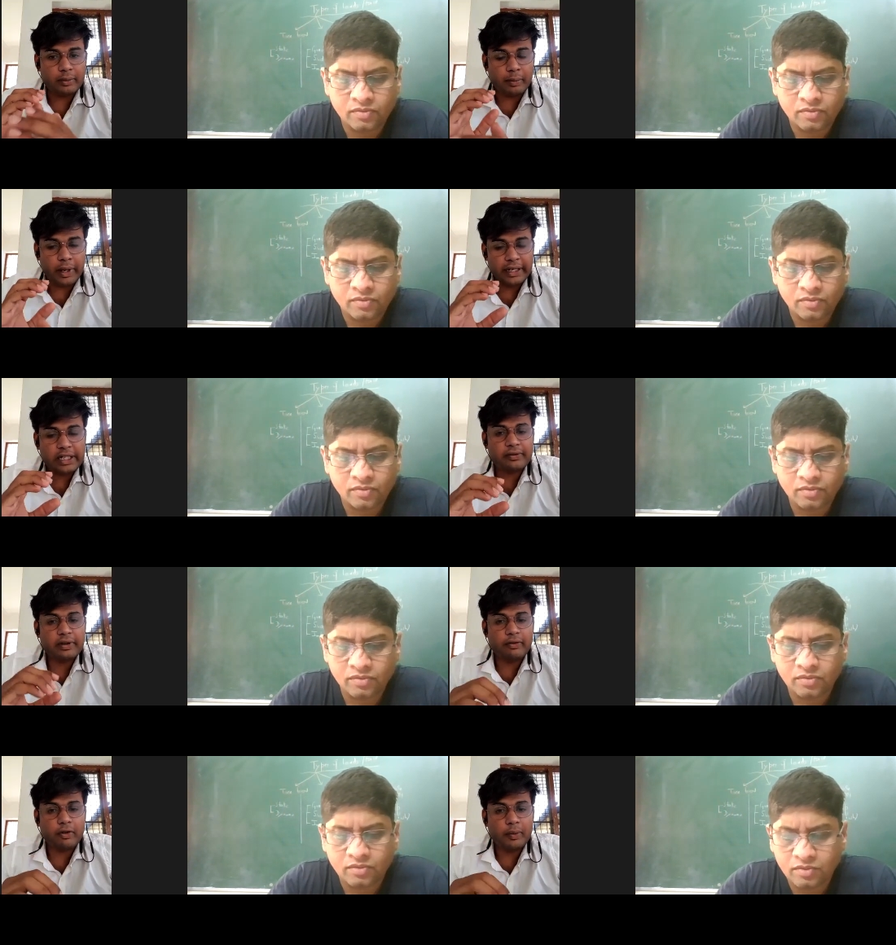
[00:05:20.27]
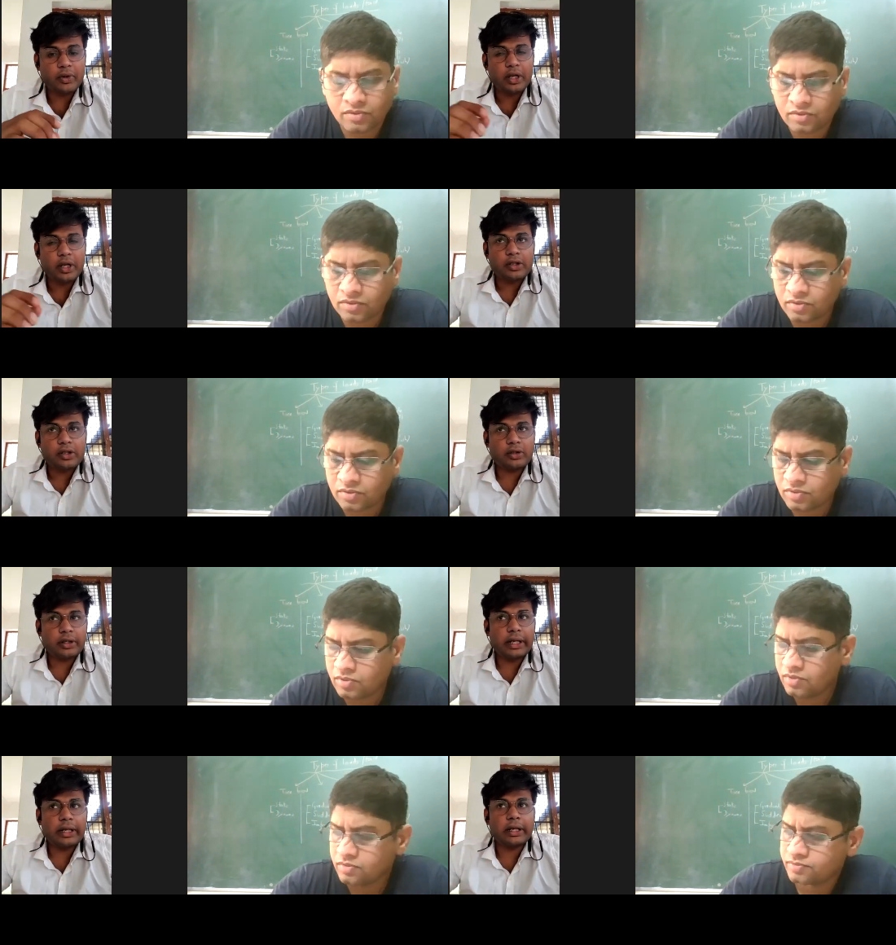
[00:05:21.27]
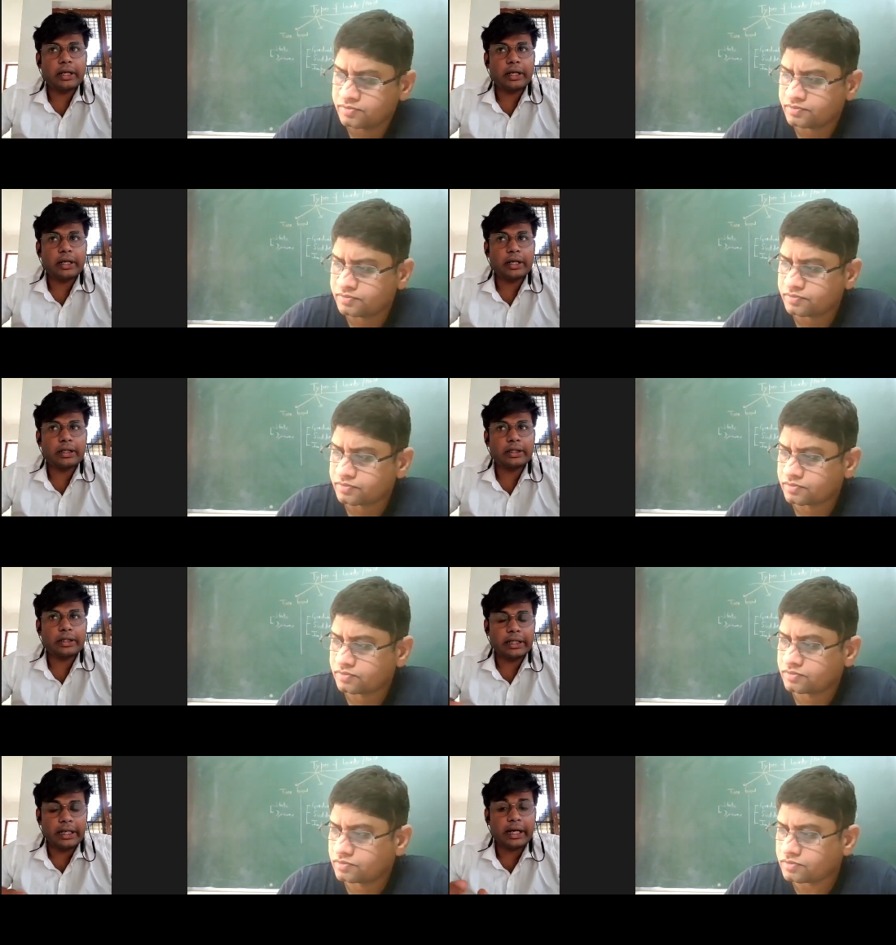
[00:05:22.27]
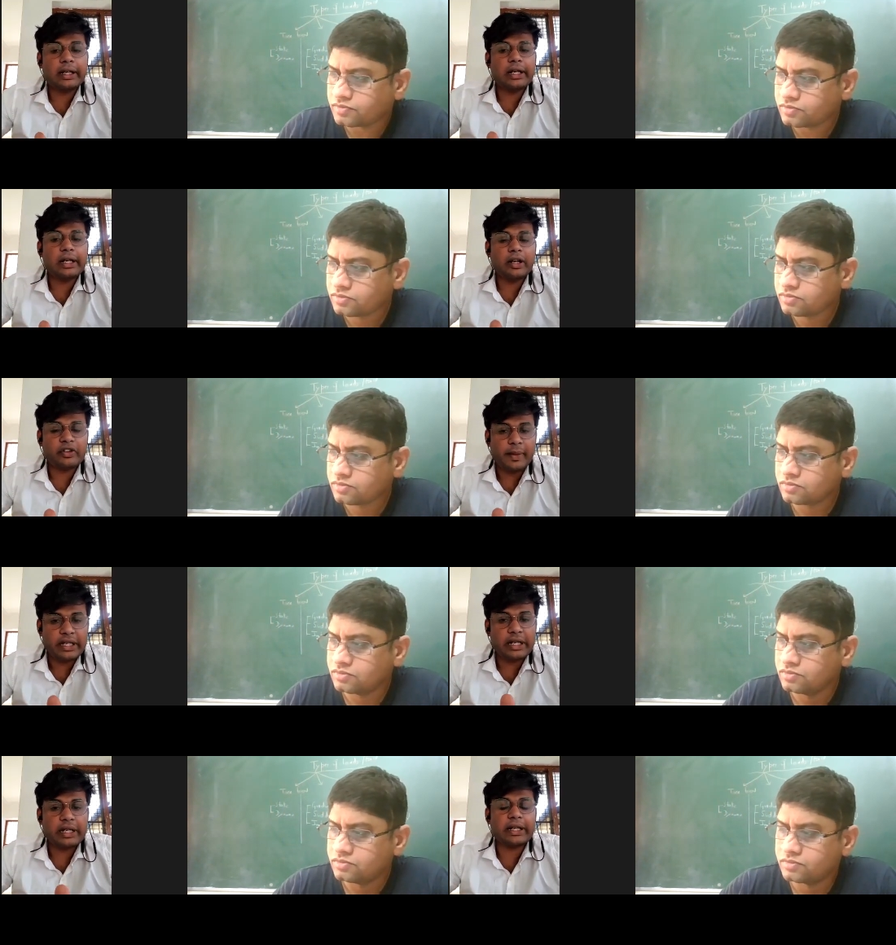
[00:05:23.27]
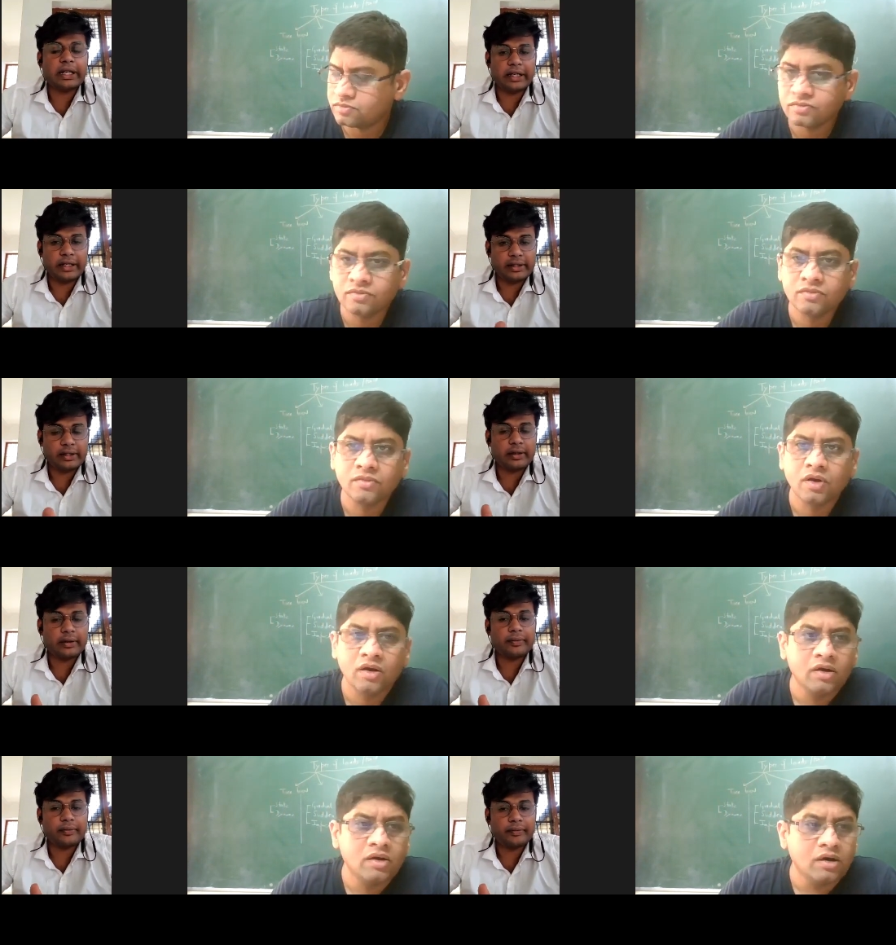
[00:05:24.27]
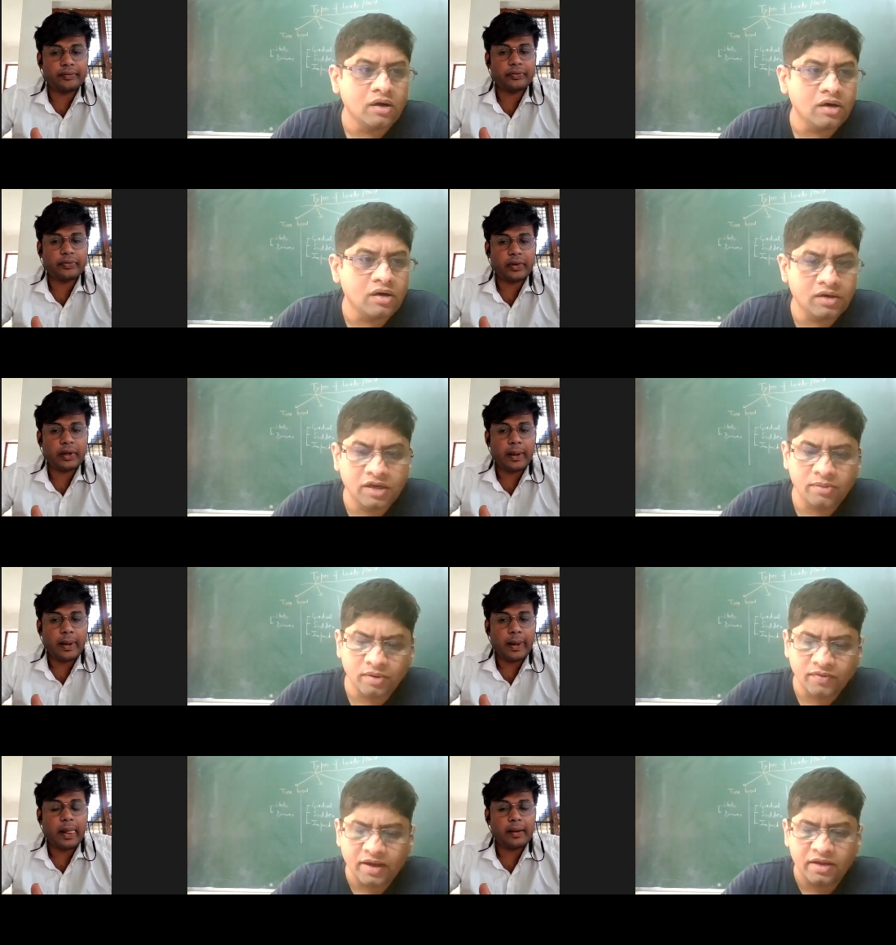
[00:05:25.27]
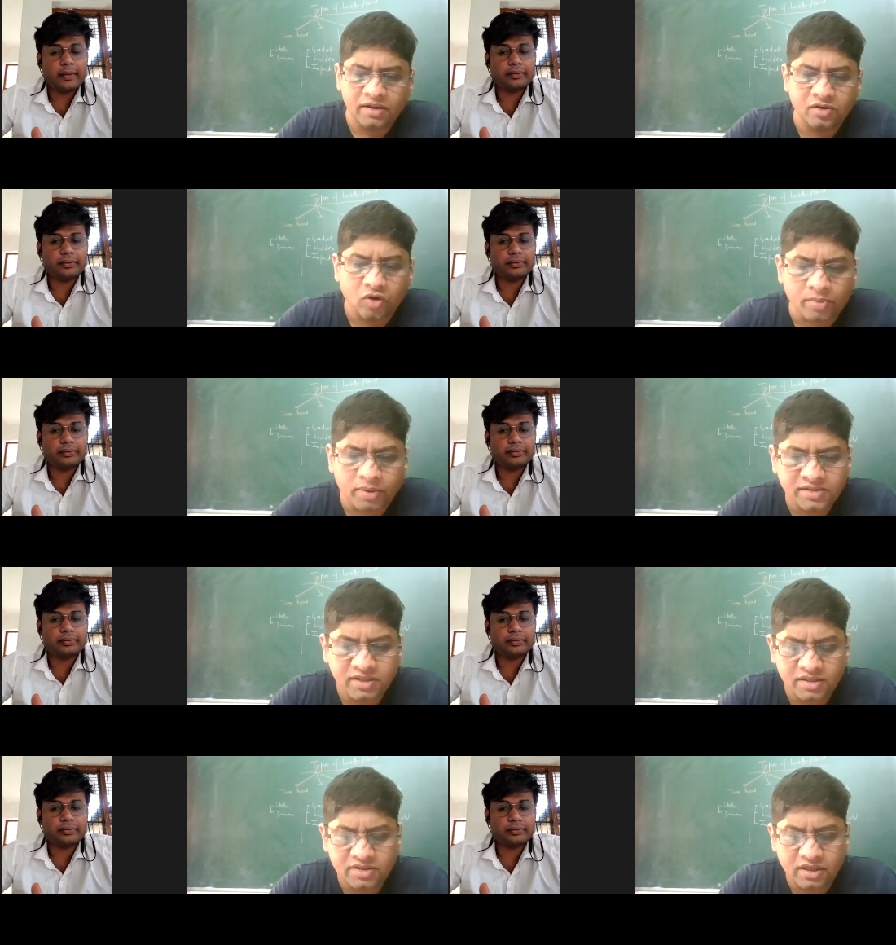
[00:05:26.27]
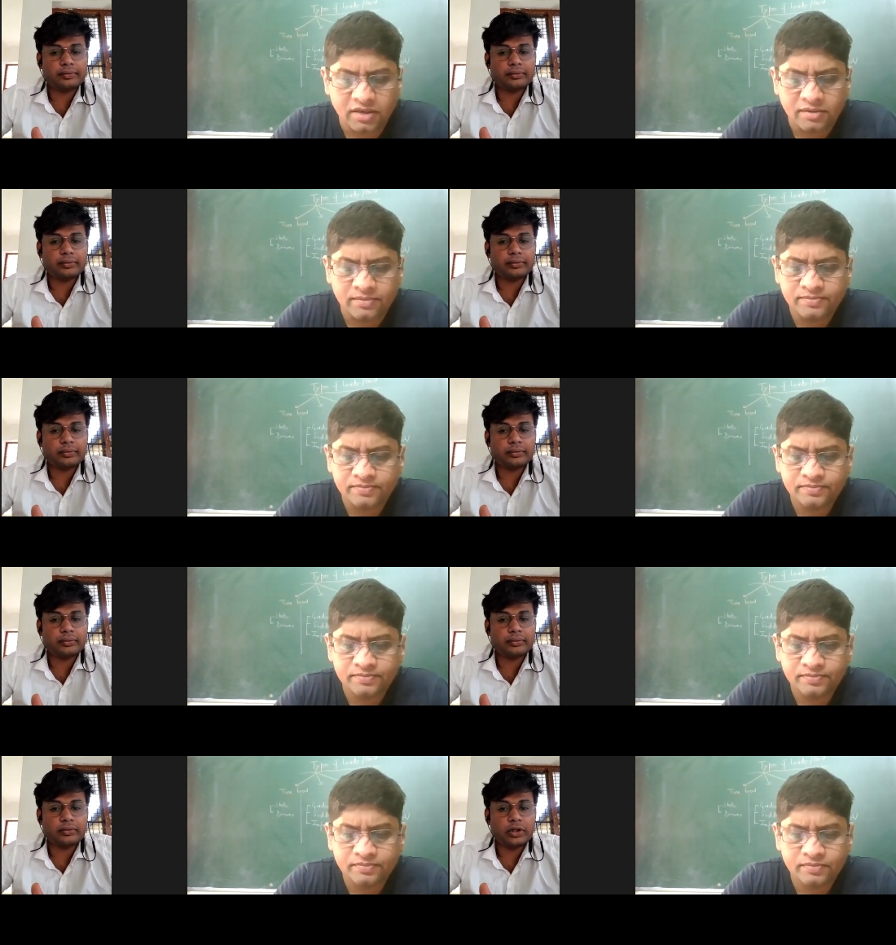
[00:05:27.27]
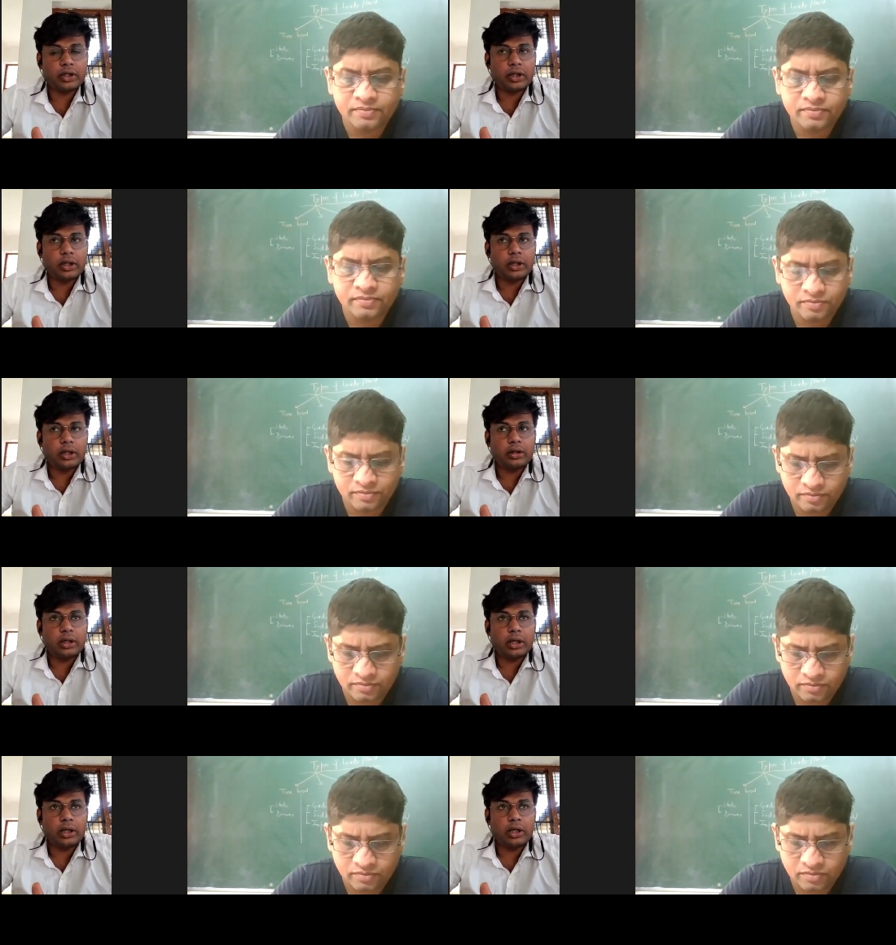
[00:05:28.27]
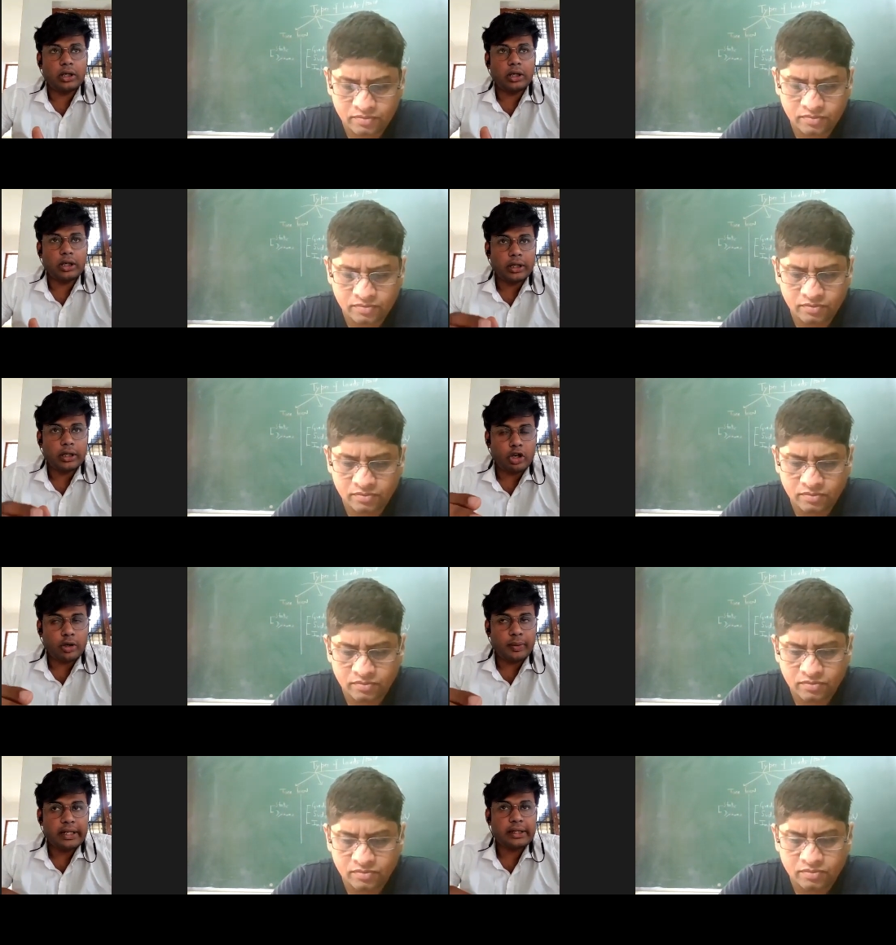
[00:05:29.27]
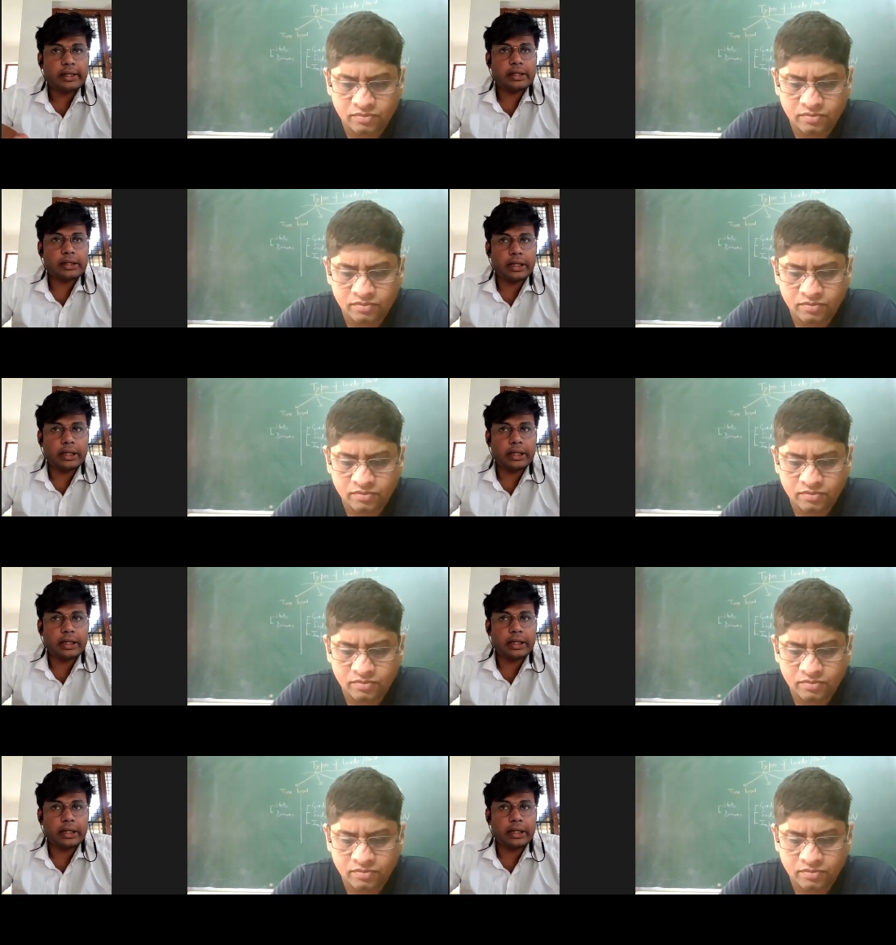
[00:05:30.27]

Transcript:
Speaker 1: particles will form, so that uh, the ductility of the material get increased.
Speaker 2: Uh, Nirmal, why normalizing is done?
Speaker 1: Uh, normalizing is